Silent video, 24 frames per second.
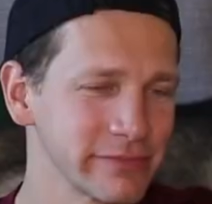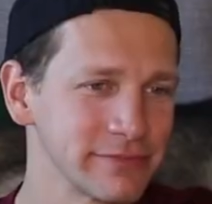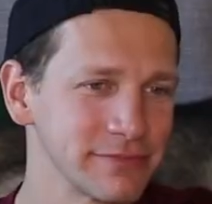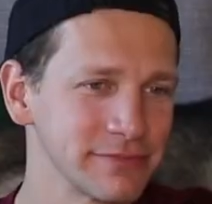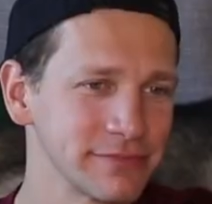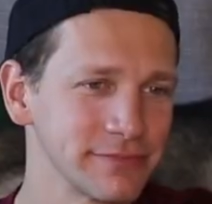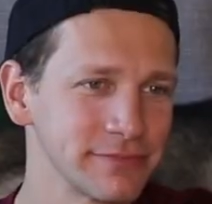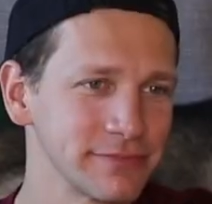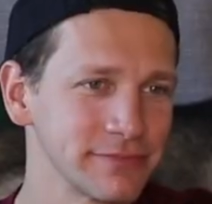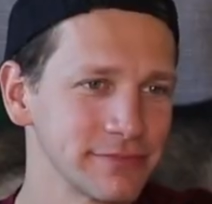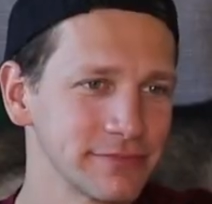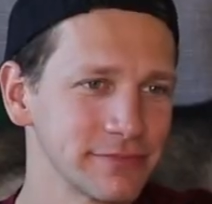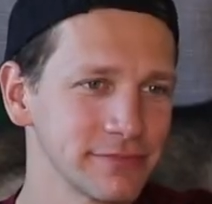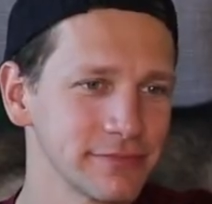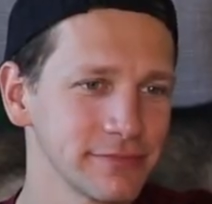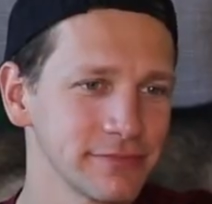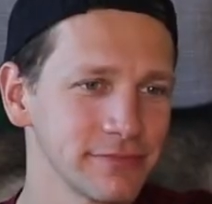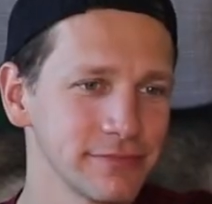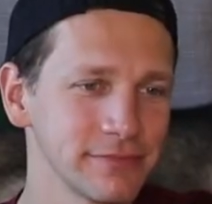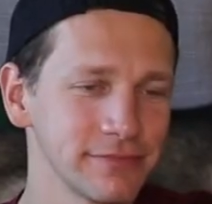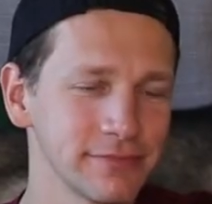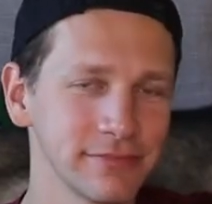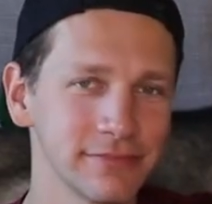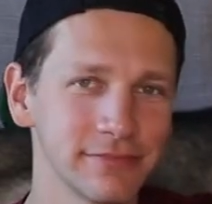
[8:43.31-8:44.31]

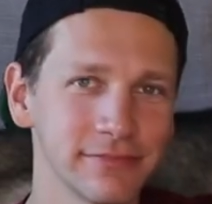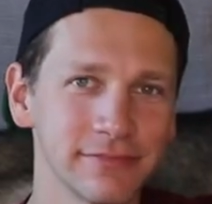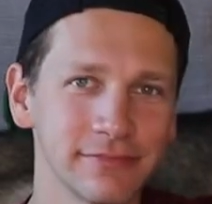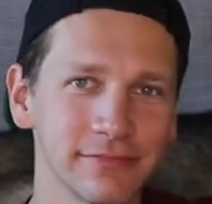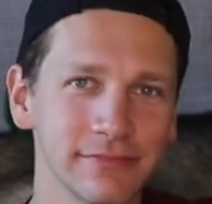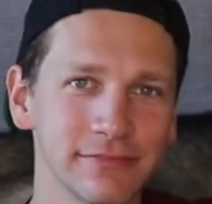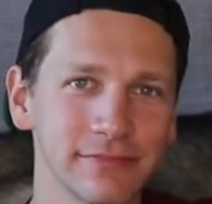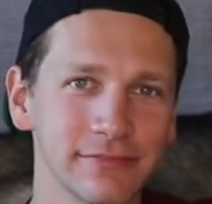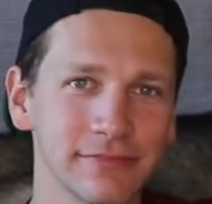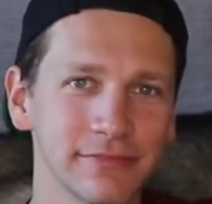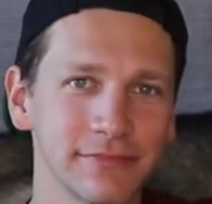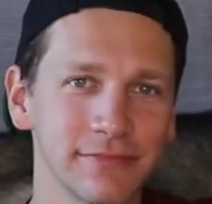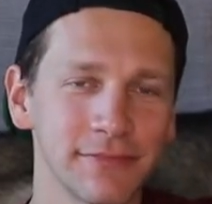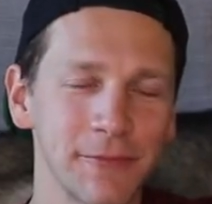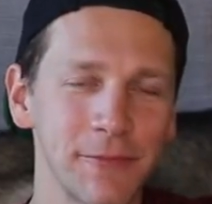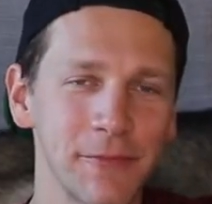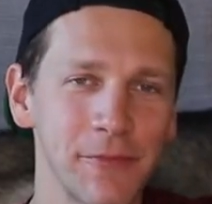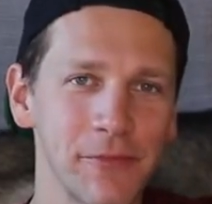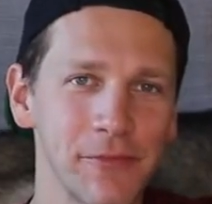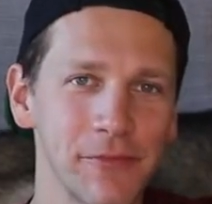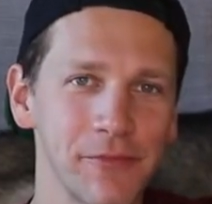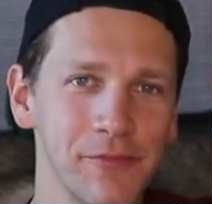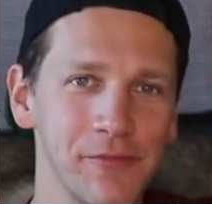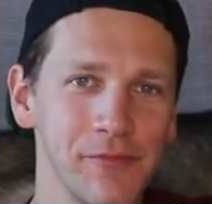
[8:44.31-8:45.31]

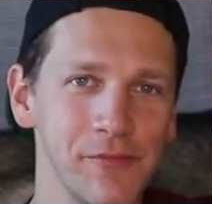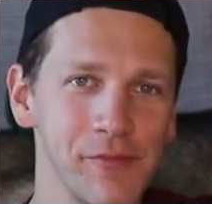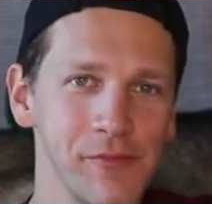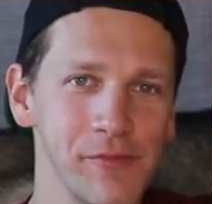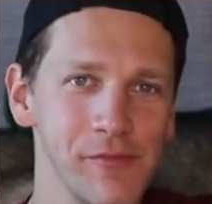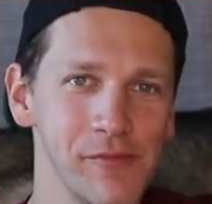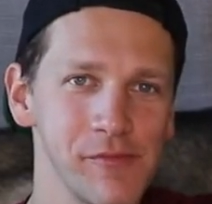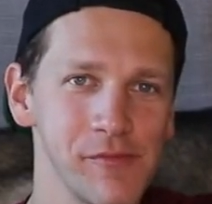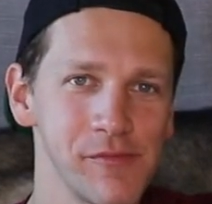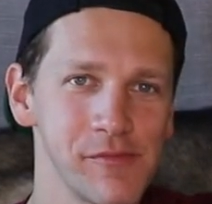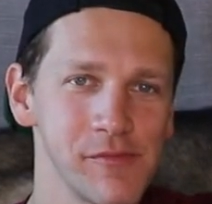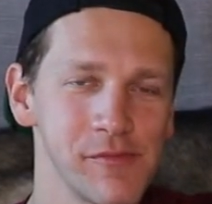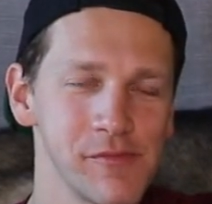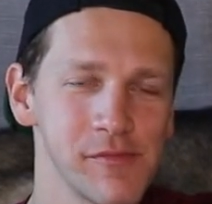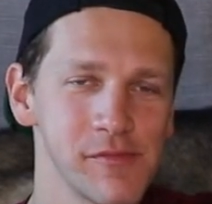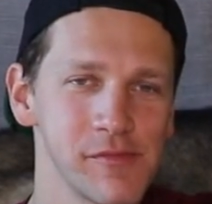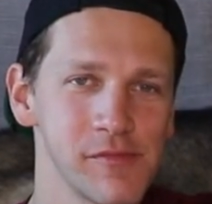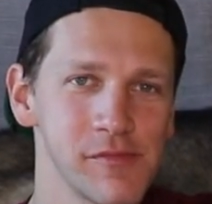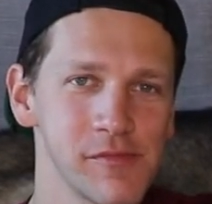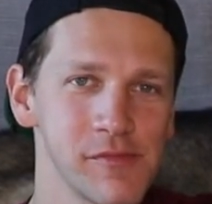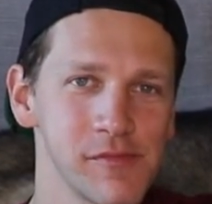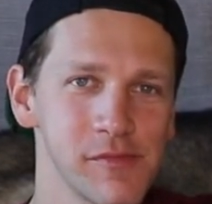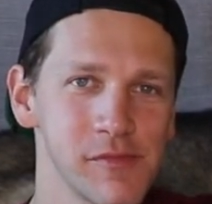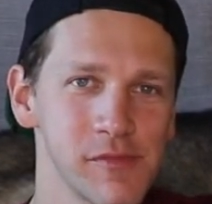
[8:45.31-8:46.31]

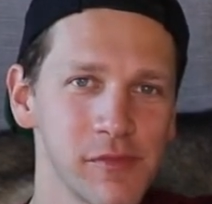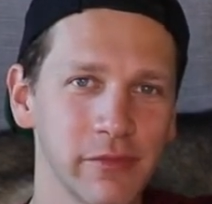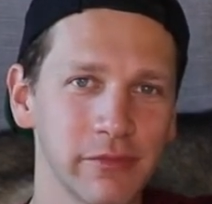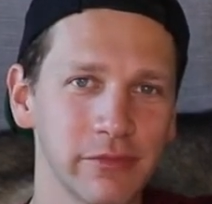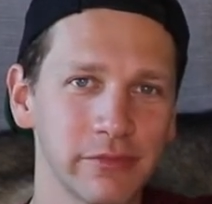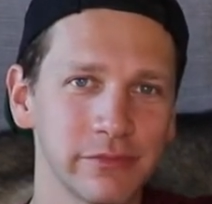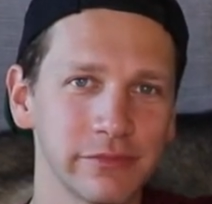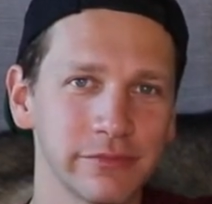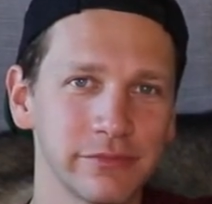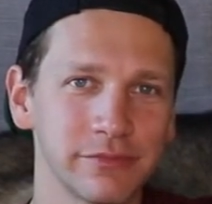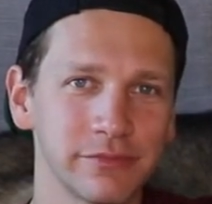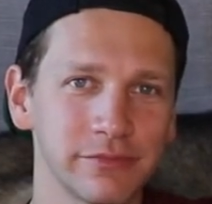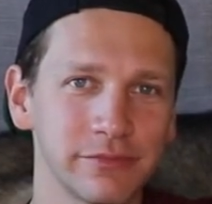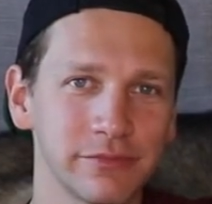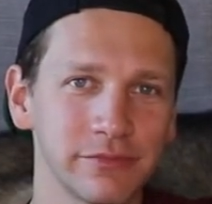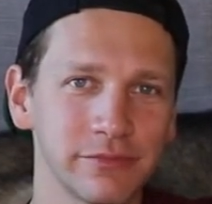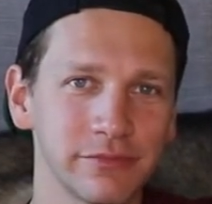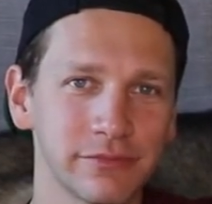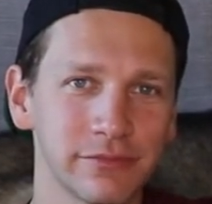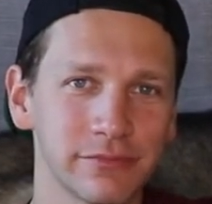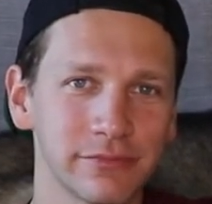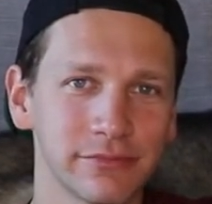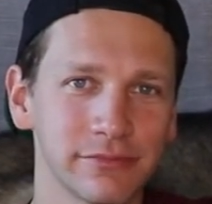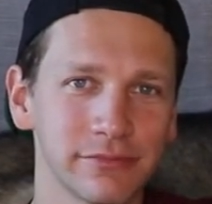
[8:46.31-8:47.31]

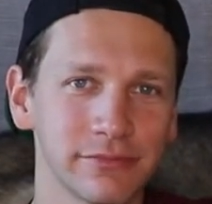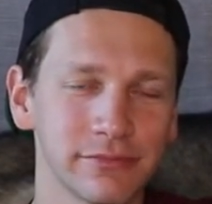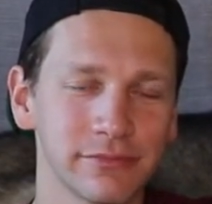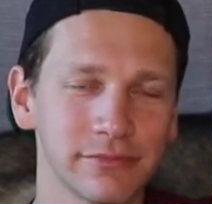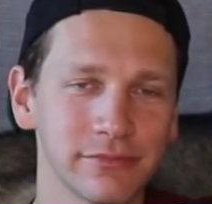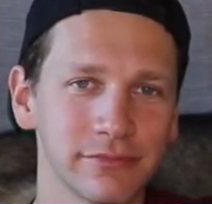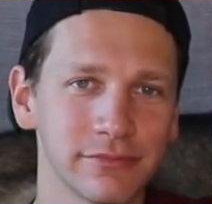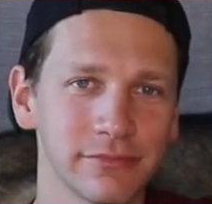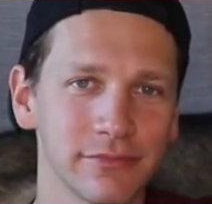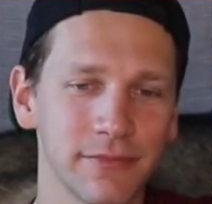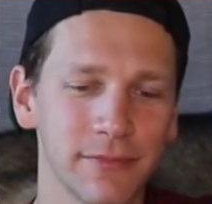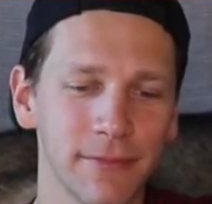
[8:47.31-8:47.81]
(not speaking)